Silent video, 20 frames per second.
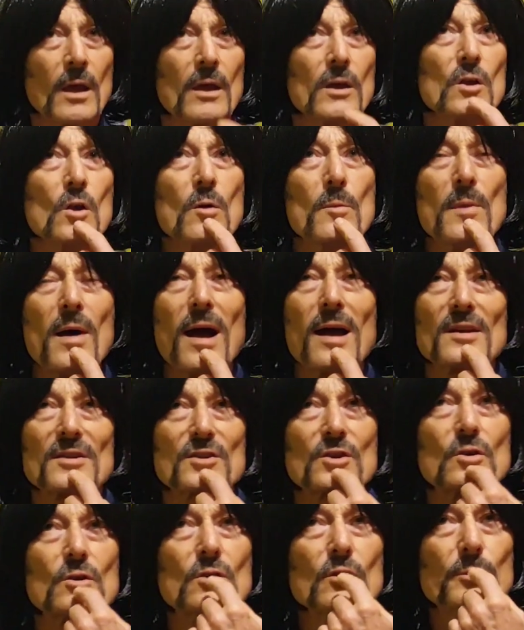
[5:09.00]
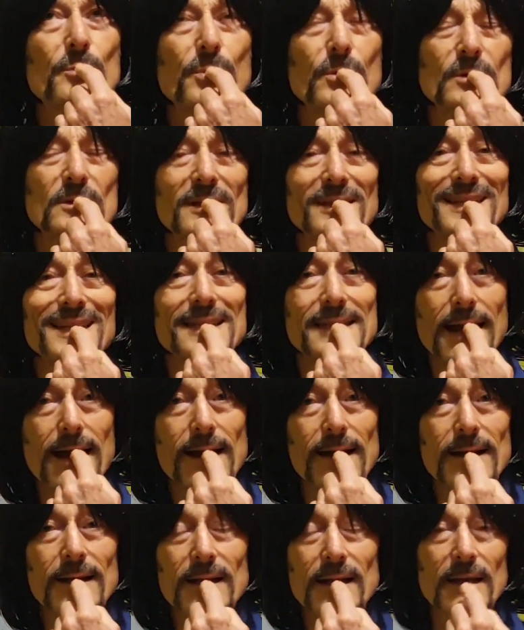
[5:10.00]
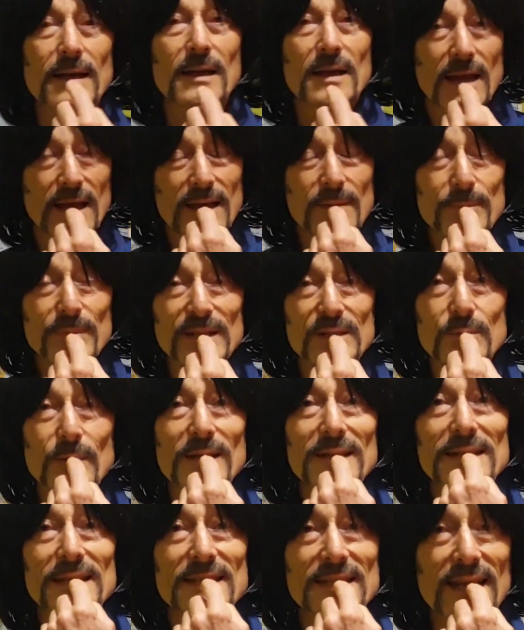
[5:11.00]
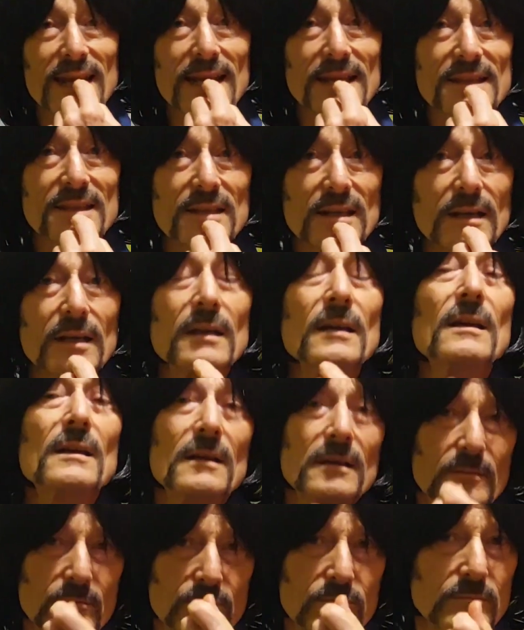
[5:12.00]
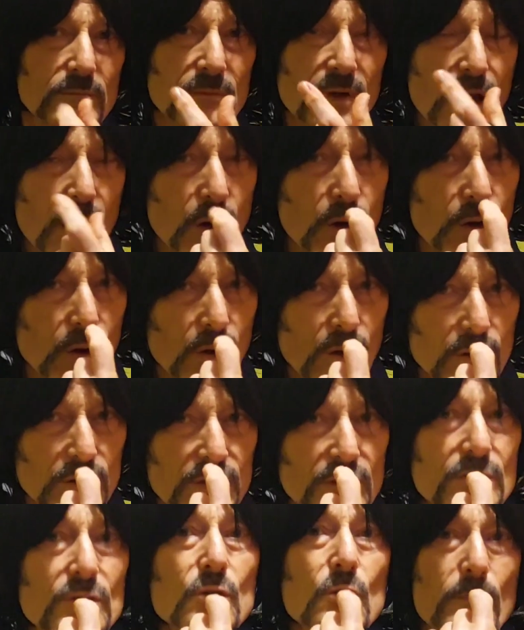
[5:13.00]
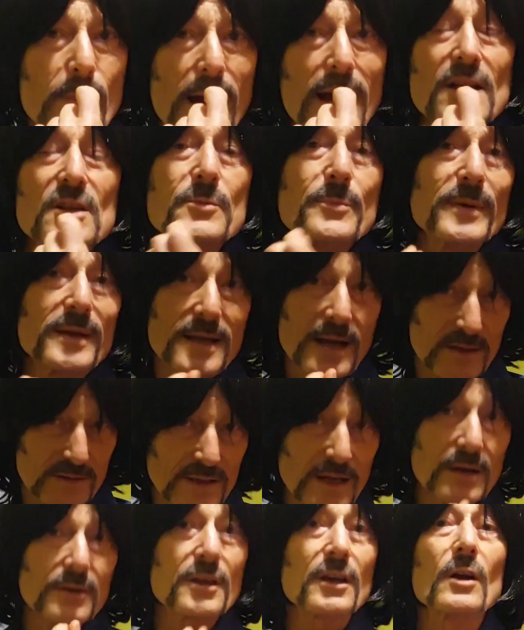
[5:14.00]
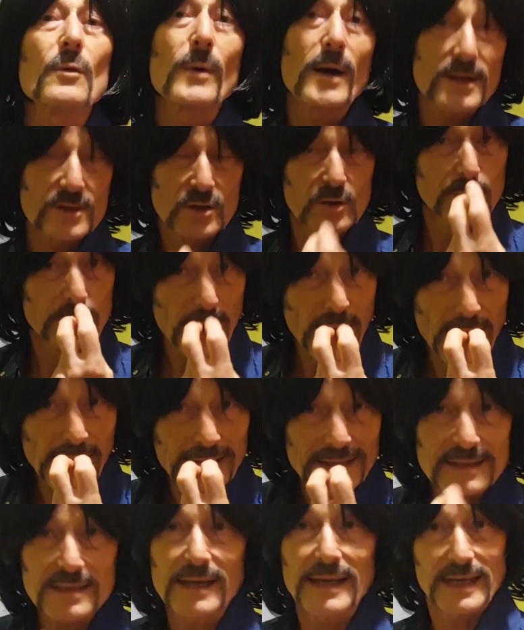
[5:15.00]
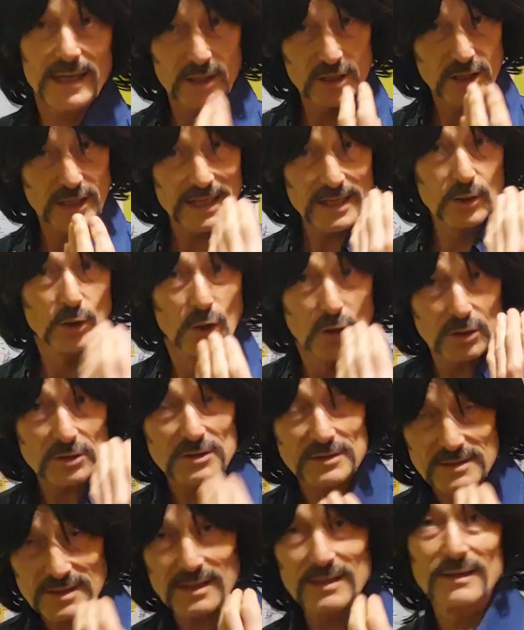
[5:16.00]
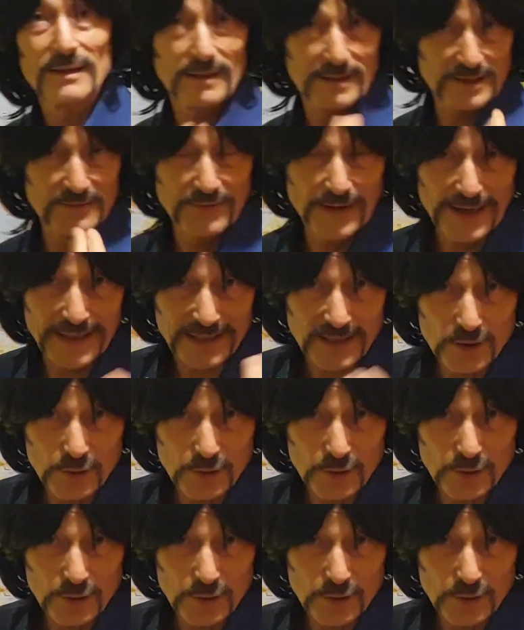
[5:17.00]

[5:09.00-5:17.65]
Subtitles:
you must to put the tongue between the teeth, not too much, because otherwise you bite, you hurt, very